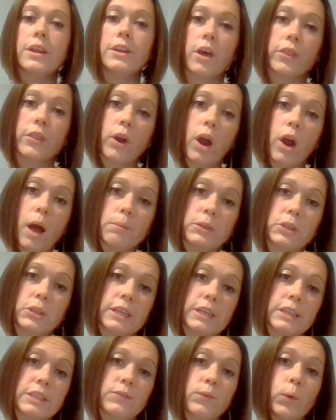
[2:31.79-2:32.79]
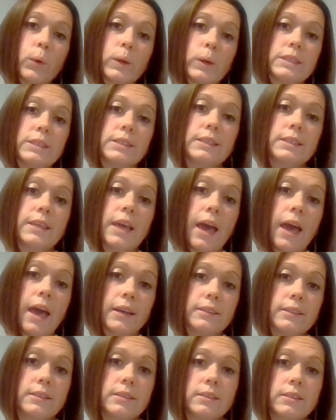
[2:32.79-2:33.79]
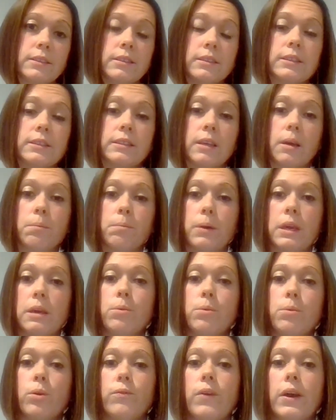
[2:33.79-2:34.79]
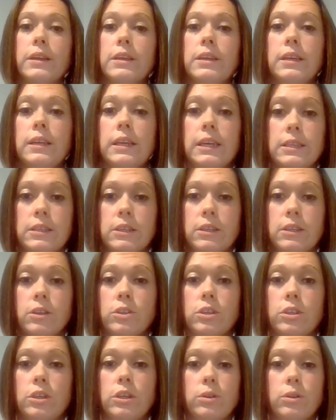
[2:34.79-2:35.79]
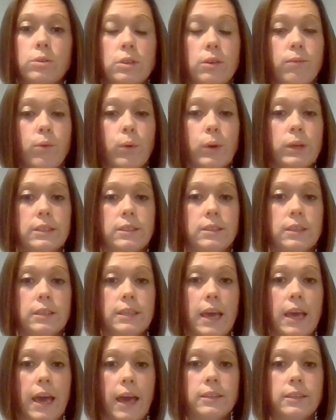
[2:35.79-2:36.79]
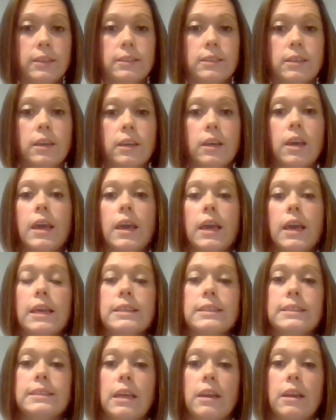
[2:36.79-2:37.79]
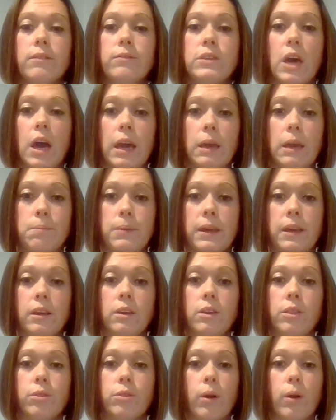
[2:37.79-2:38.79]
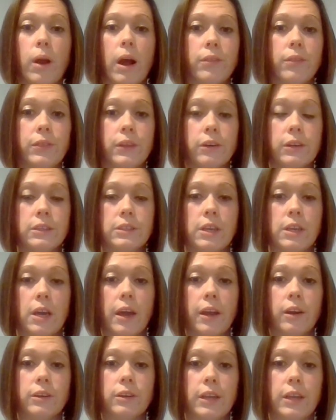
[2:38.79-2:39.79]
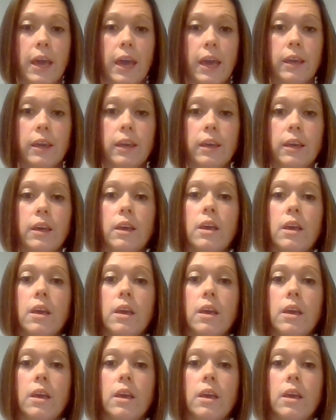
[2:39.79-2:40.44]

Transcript: Another option is voice to text. Some people find it easier to use a voice to text instead of typing throughout their entire day.